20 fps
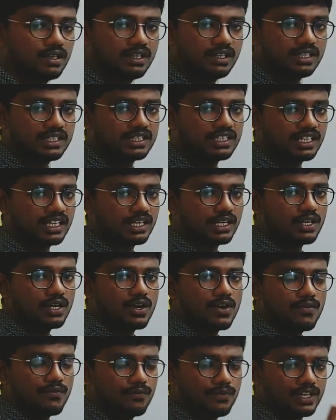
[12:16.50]
See,
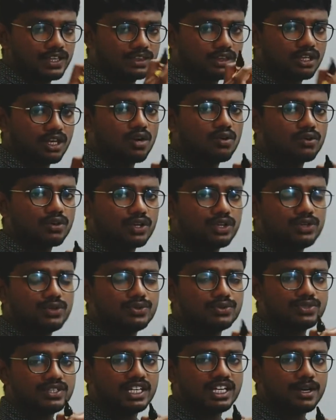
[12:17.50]
without
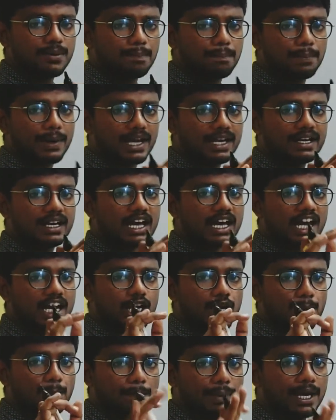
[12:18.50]
using pen
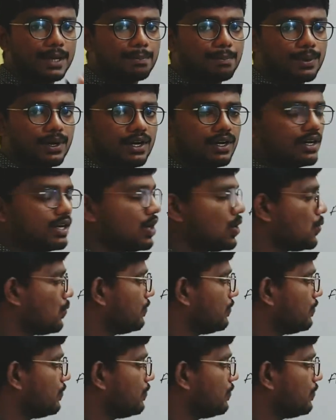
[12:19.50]
and paper,